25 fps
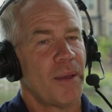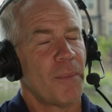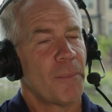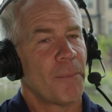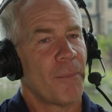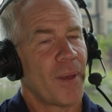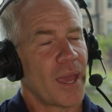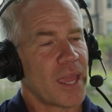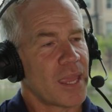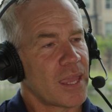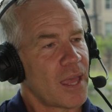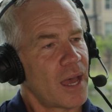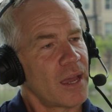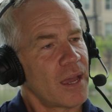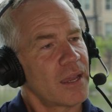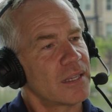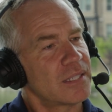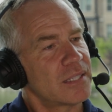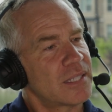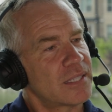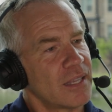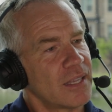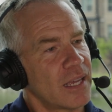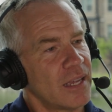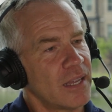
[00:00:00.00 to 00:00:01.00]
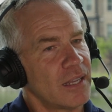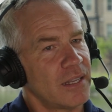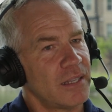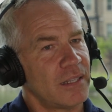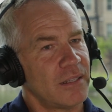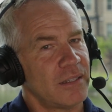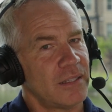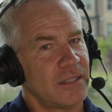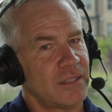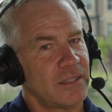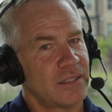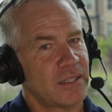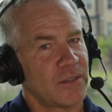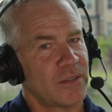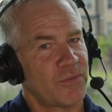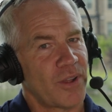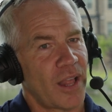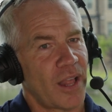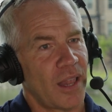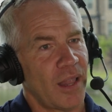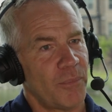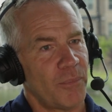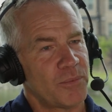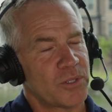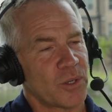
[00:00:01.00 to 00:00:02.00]
my youngest son
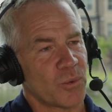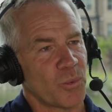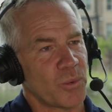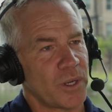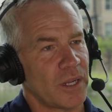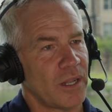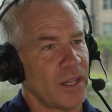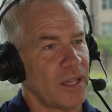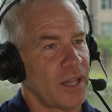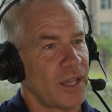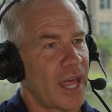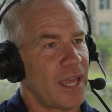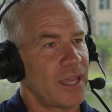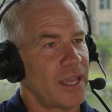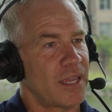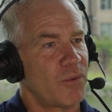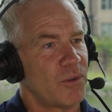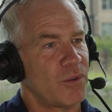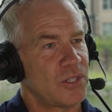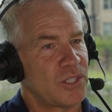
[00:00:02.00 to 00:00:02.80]
developed a real like,